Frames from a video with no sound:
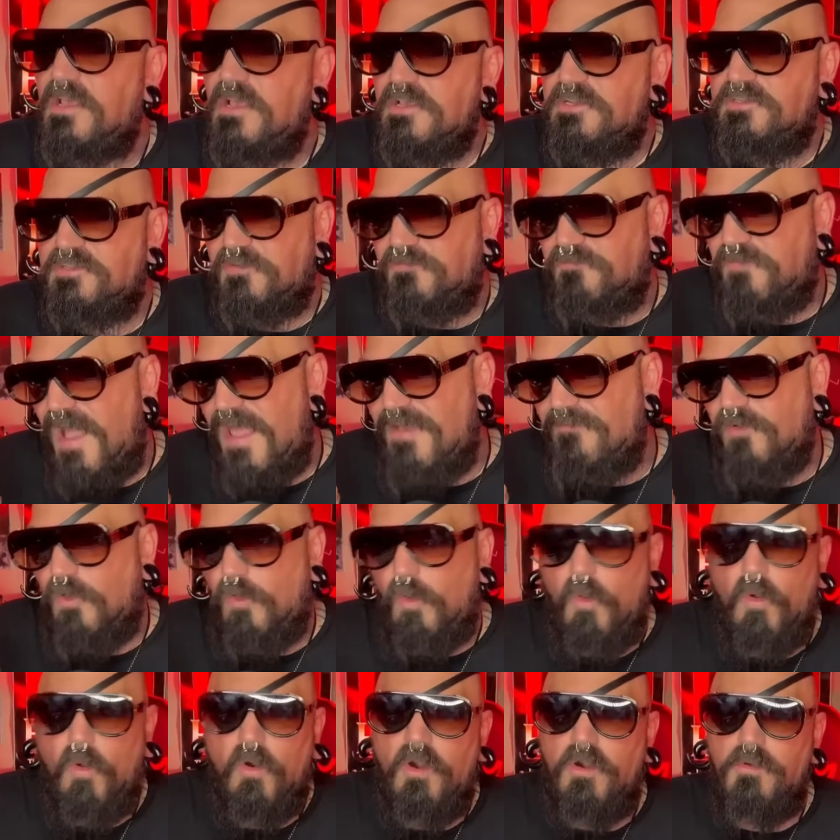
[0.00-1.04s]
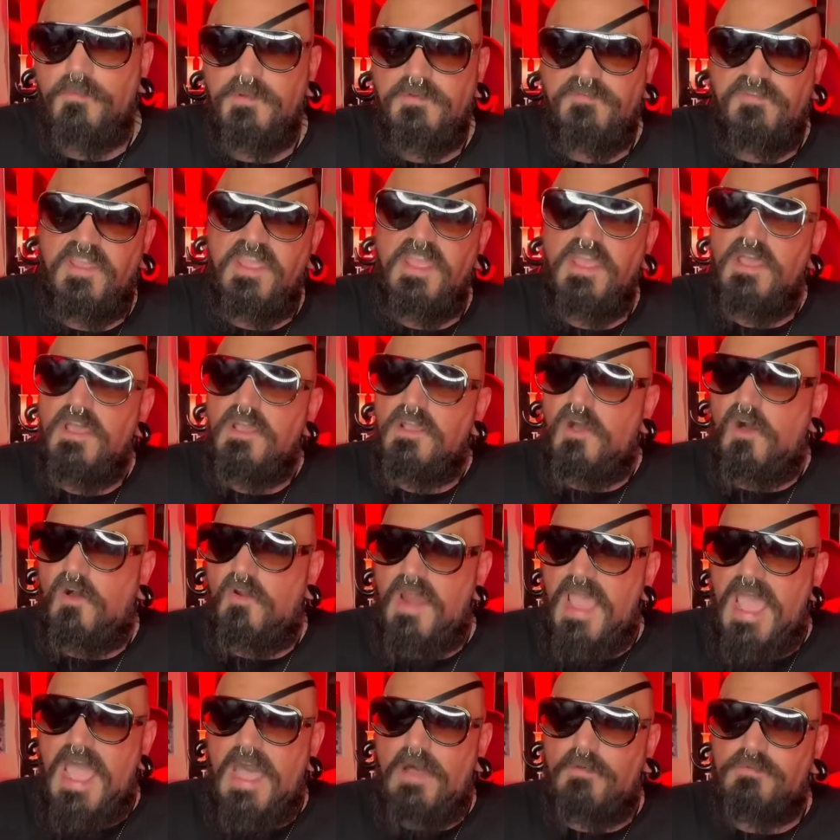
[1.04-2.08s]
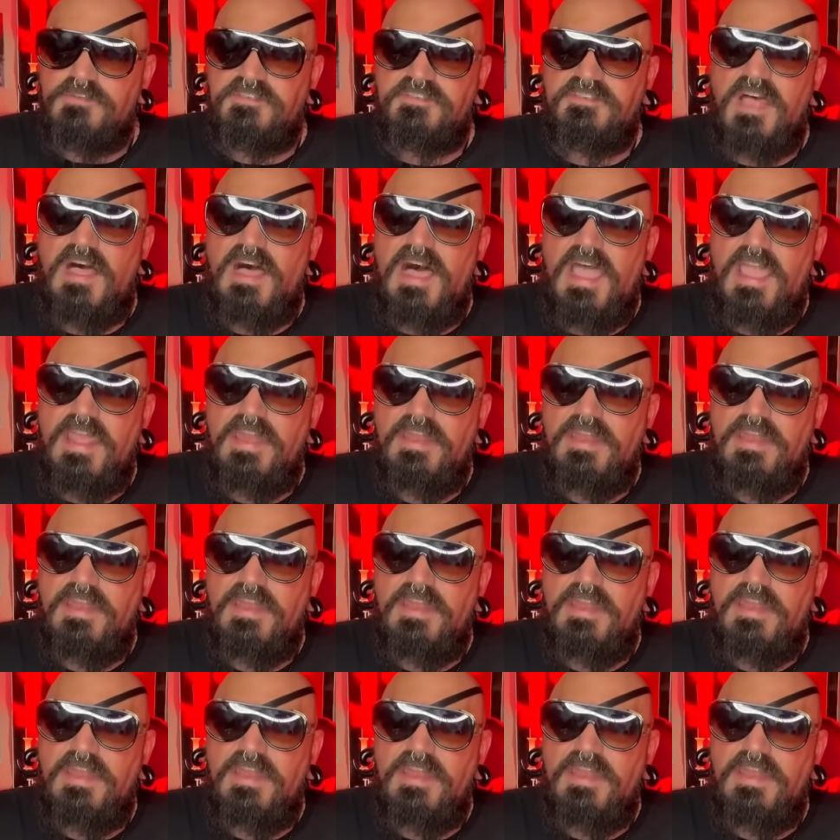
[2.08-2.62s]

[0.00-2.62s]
survival horror movie called Outside.